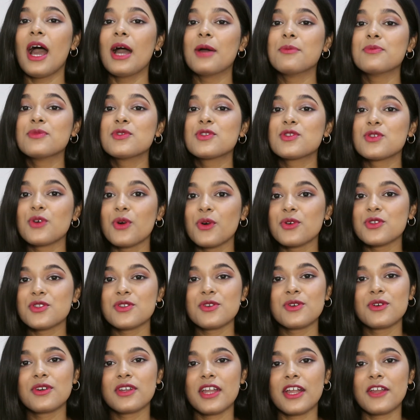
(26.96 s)
I'm
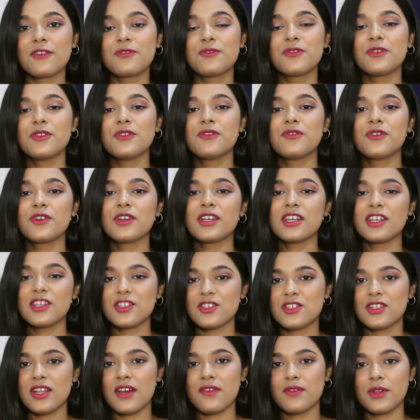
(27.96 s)
so grateful for
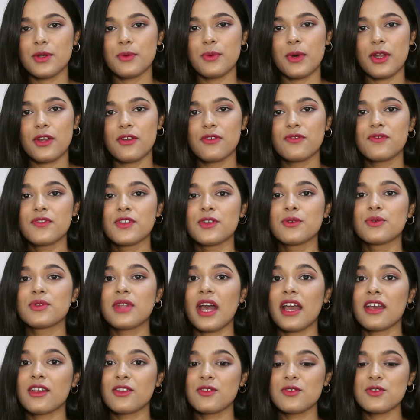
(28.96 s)
each and every one of you.
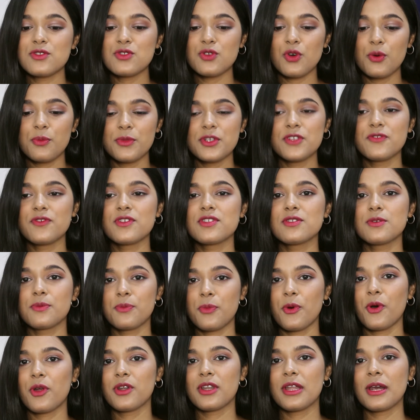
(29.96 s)
Thank you so much for
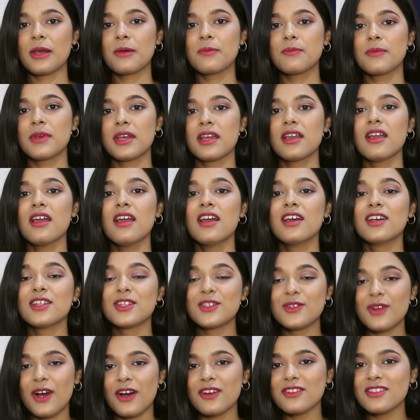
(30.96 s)
supporting me
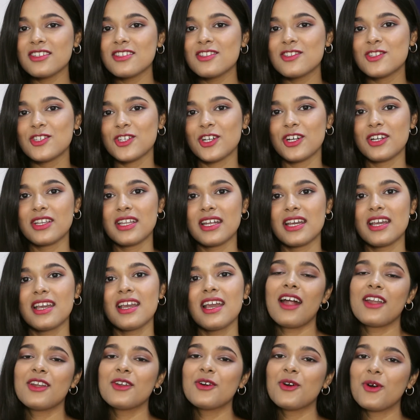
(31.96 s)
throughout this journey,
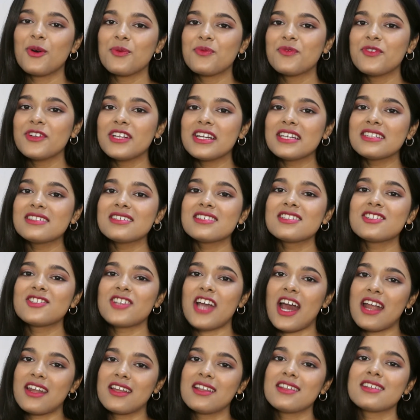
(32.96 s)
and hopefully this
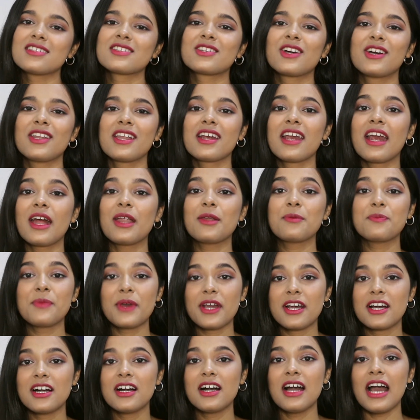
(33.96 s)
channel is gonna get
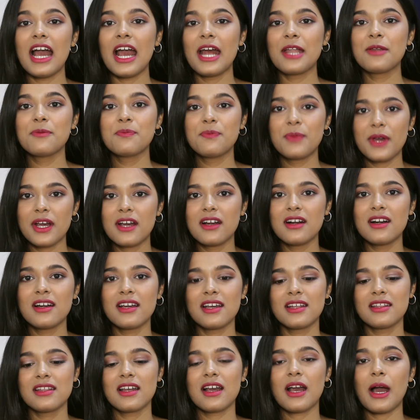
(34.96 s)
bigger and bigger
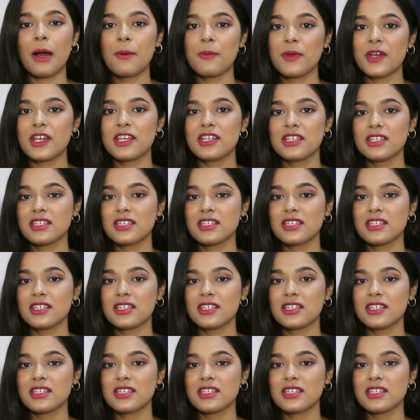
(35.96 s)
in the coming